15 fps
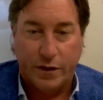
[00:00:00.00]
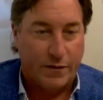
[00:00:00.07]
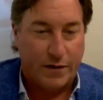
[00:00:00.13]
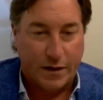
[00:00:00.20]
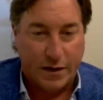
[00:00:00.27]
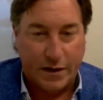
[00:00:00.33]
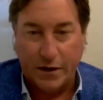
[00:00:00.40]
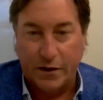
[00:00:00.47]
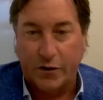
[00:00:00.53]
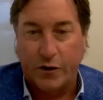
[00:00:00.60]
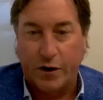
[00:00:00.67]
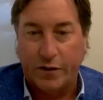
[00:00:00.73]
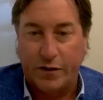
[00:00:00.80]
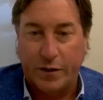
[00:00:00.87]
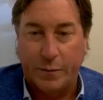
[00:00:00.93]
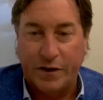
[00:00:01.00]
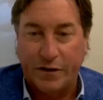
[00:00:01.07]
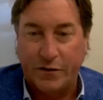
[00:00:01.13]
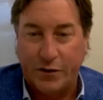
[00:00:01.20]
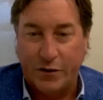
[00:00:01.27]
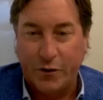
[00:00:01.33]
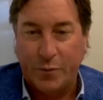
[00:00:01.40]
and then integrate them
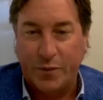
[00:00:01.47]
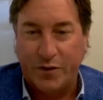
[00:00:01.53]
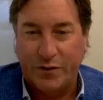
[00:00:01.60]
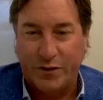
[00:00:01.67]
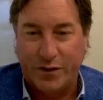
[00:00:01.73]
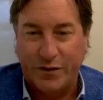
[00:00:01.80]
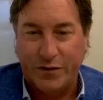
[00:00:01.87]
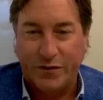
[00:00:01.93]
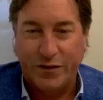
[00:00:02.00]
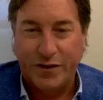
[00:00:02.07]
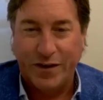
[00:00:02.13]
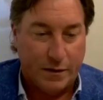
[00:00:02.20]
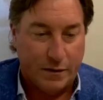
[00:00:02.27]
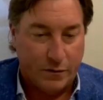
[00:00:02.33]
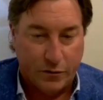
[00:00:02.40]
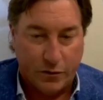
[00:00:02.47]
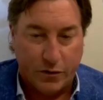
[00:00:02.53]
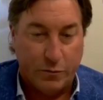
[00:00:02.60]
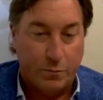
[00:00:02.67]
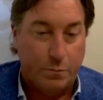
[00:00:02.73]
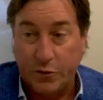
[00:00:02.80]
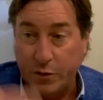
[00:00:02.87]
into your business. And so
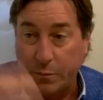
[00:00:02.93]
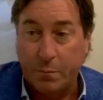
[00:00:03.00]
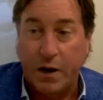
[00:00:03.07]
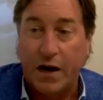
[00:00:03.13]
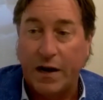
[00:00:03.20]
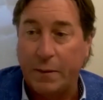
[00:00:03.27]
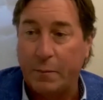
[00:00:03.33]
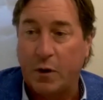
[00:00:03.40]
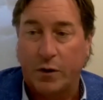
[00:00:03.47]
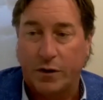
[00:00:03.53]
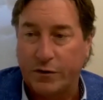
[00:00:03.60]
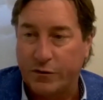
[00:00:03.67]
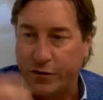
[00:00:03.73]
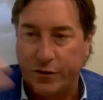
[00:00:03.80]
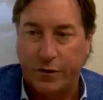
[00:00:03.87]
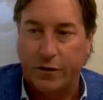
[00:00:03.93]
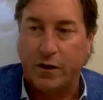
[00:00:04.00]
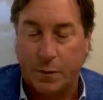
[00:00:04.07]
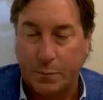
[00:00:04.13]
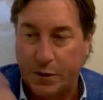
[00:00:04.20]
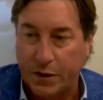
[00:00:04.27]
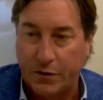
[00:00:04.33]
you can buy market share
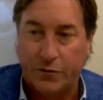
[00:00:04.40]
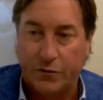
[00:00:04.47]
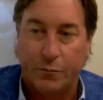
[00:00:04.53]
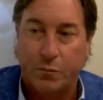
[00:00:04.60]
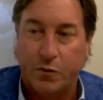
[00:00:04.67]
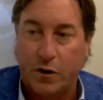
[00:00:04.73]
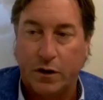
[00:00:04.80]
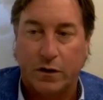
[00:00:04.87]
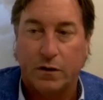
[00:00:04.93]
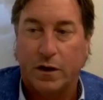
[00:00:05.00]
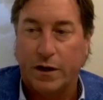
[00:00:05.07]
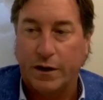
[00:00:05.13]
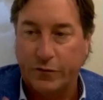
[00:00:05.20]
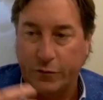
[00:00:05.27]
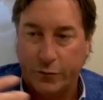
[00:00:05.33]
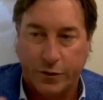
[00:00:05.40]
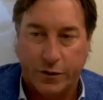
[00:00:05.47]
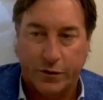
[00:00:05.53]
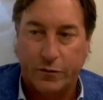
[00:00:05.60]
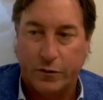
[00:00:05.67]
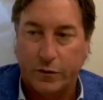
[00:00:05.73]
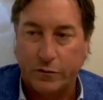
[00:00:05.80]
companies or product lines or
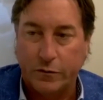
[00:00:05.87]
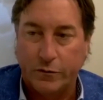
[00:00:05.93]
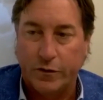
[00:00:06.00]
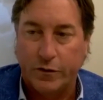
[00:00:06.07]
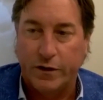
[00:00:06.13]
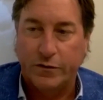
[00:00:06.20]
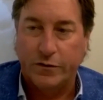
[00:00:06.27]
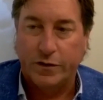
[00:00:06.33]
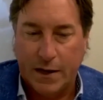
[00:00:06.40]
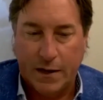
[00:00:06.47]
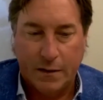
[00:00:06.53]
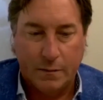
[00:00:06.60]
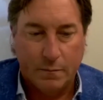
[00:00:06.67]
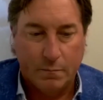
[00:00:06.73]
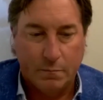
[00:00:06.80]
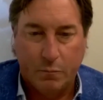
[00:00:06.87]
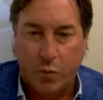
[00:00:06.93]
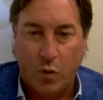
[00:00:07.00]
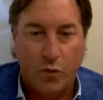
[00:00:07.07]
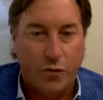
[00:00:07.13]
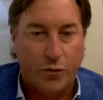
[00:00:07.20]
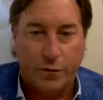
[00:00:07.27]
things along those lines. And
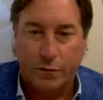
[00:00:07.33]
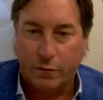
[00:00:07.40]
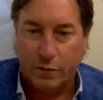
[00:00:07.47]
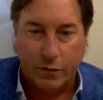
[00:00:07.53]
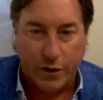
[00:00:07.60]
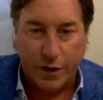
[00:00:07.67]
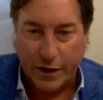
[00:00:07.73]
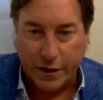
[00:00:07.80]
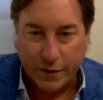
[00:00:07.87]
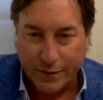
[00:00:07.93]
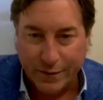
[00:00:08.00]
both are great.